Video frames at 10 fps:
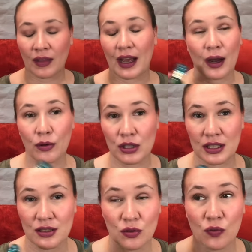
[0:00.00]
I
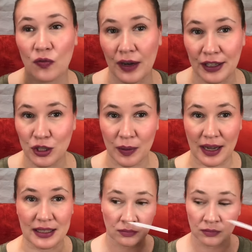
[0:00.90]
was very
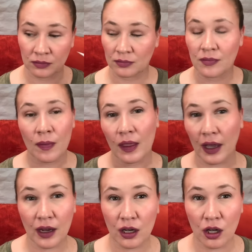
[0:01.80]
surprised.
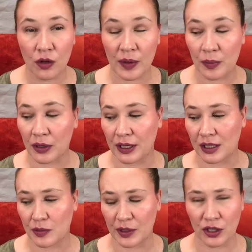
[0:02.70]
I got all of my Britney
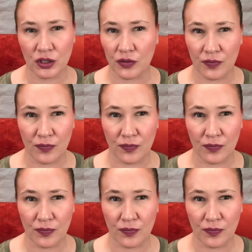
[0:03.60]
Spears